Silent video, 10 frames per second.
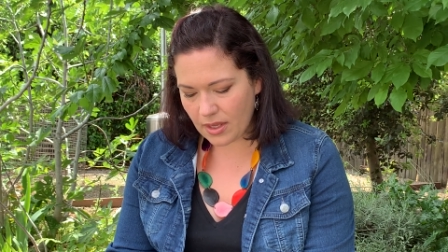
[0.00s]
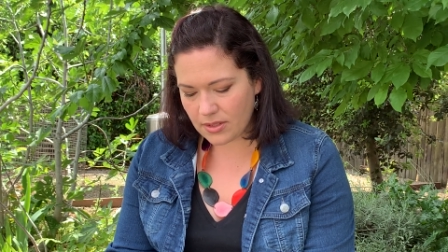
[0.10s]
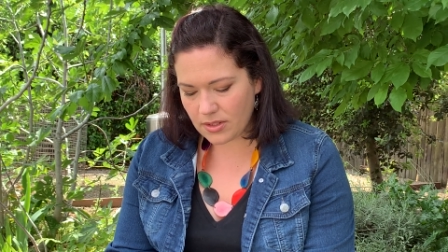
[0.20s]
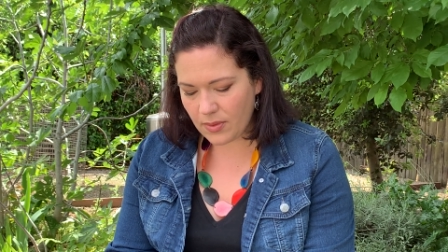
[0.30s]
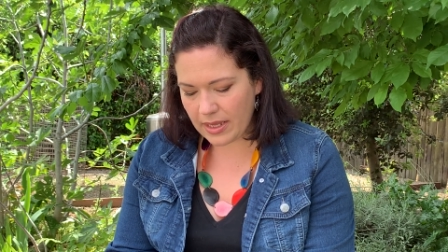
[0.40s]

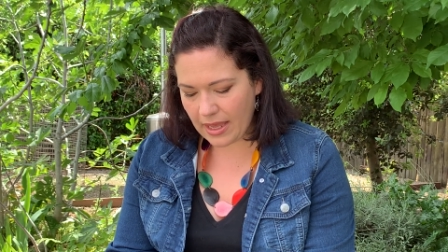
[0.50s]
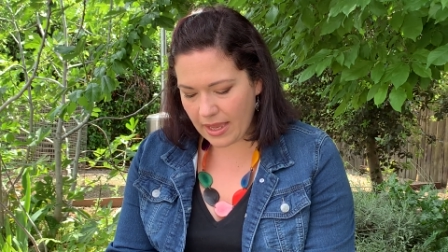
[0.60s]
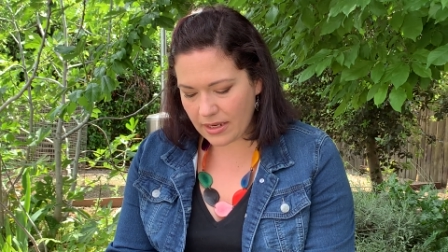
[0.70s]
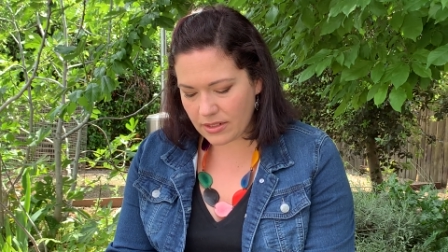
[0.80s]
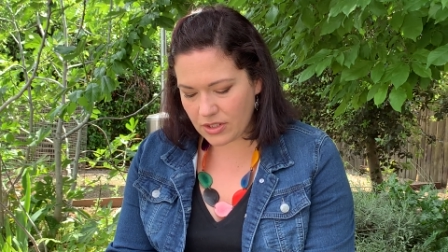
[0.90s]
So
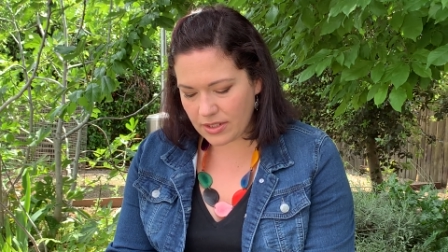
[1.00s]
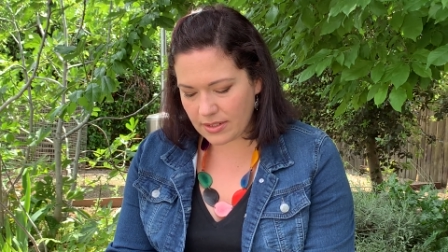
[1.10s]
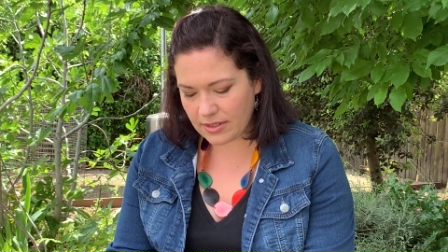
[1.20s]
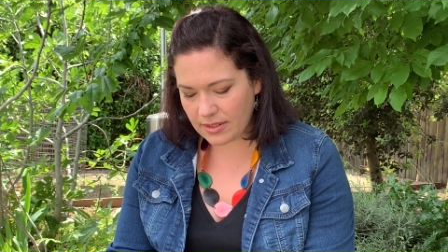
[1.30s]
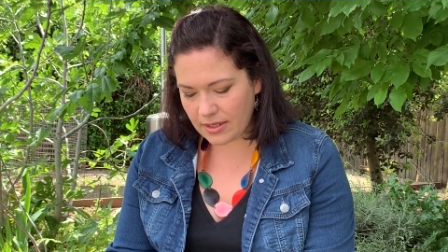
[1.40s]
again,
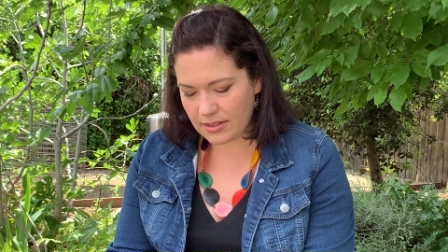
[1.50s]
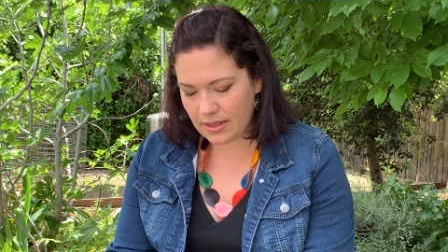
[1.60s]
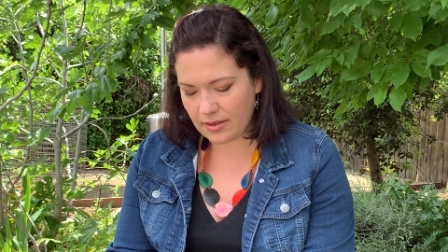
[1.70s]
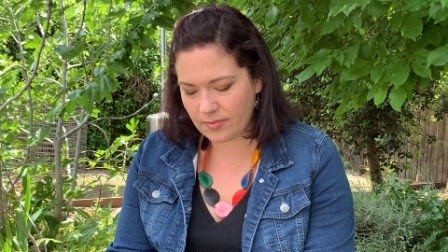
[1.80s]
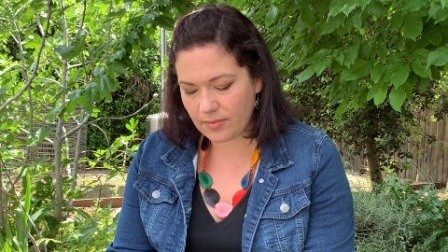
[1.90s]
Jesus said to
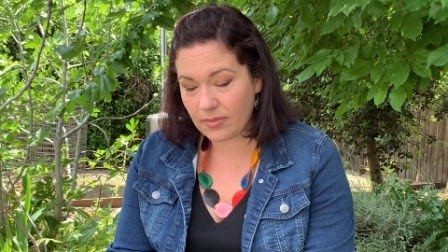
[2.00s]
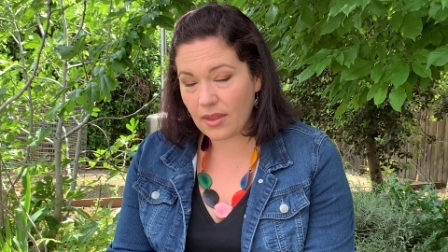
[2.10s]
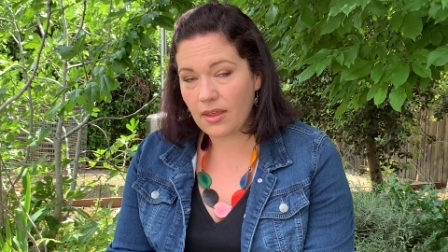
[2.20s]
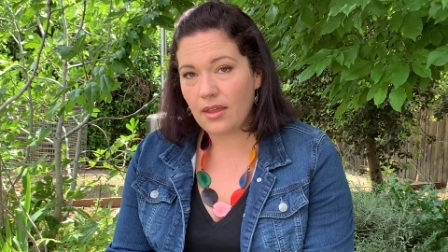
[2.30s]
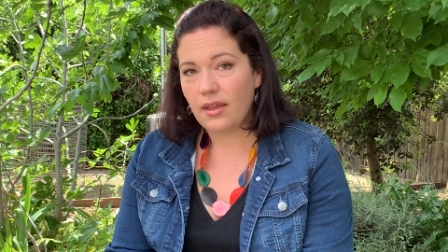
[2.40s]
them,
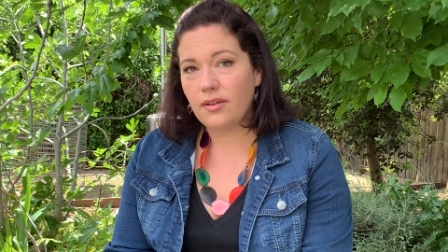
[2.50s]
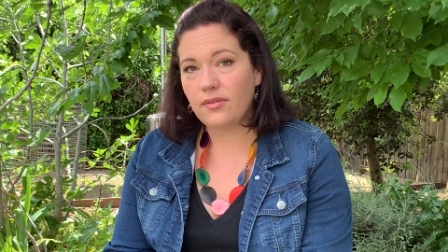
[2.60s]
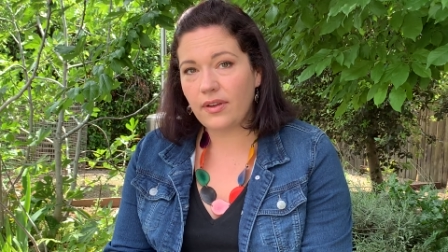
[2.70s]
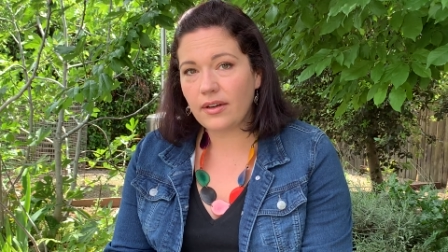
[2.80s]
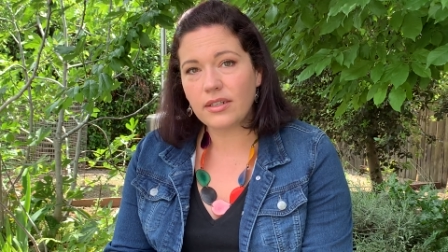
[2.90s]

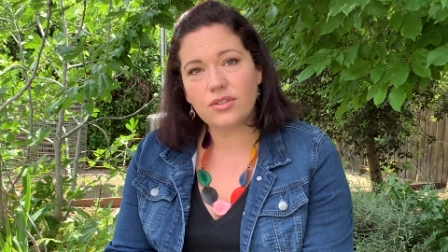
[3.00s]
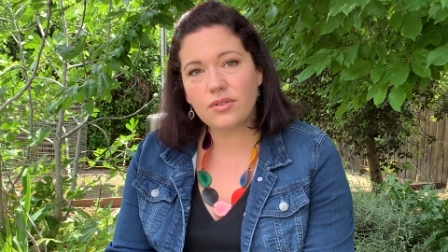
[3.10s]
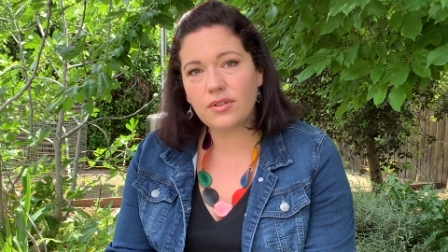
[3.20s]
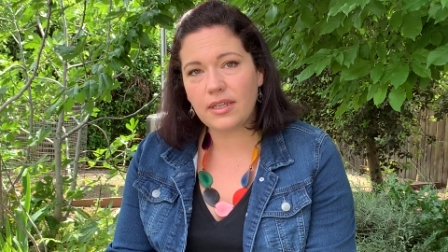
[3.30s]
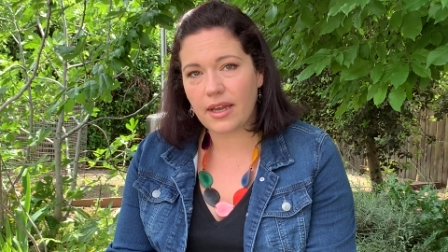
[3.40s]
Very
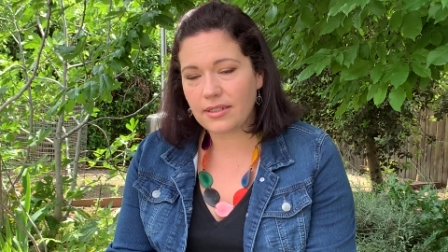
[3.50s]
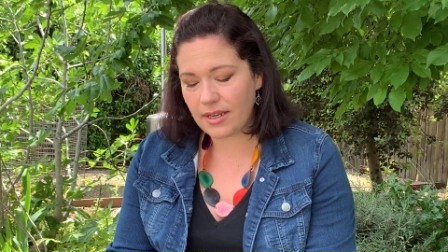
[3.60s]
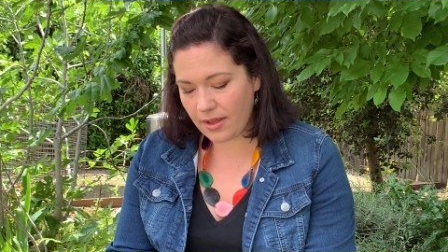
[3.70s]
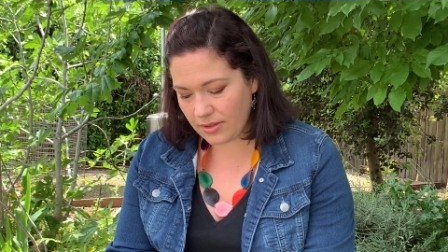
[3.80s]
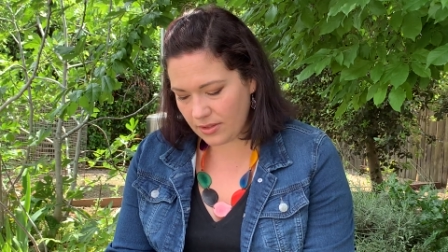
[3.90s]
truly, I
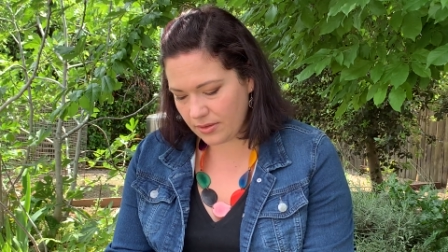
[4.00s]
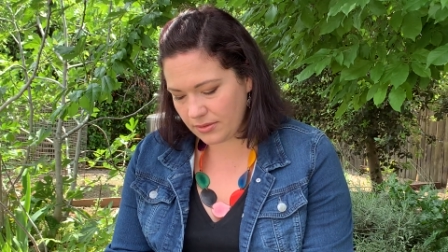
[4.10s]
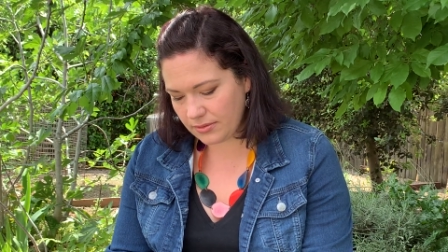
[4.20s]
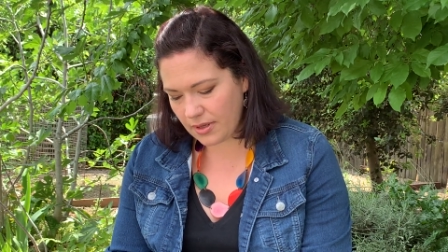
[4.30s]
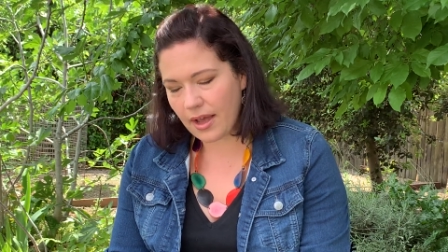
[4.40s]
tell
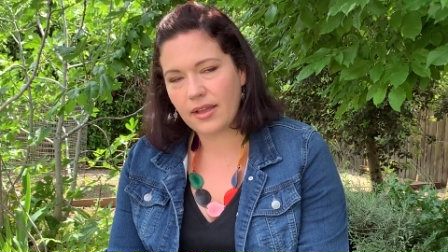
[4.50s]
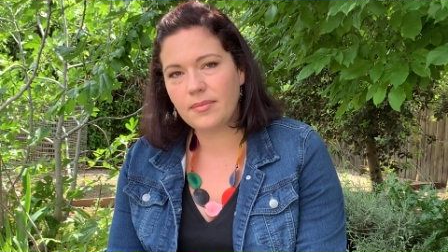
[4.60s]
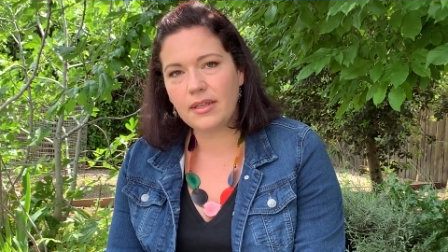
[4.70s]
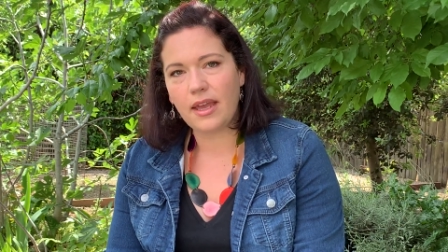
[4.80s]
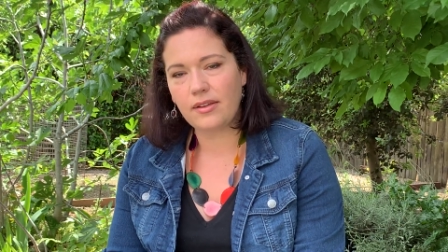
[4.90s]
you, I
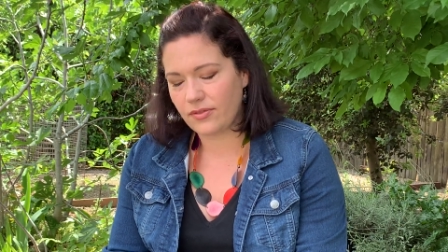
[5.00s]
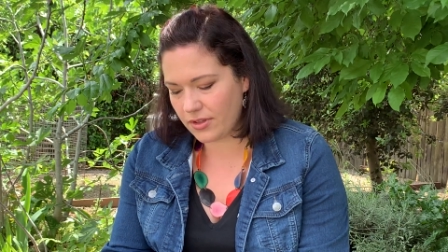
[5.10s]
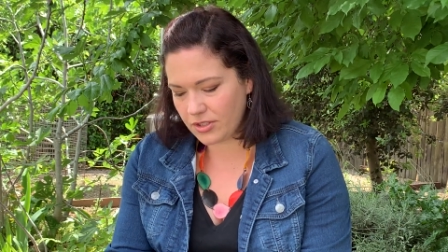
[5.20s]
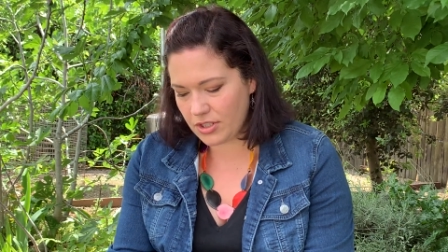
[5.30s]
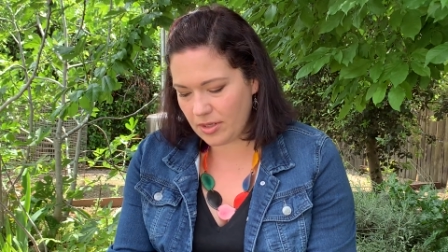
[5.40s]
am the gate for
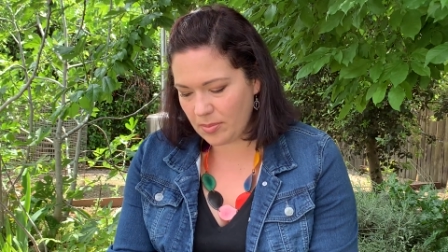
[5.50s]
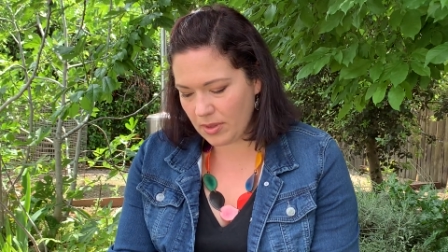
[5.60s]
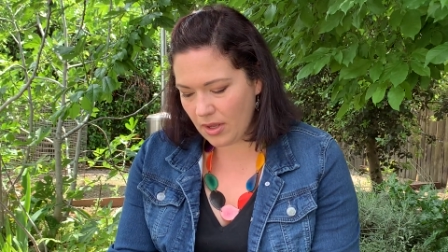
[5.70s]
the sheep.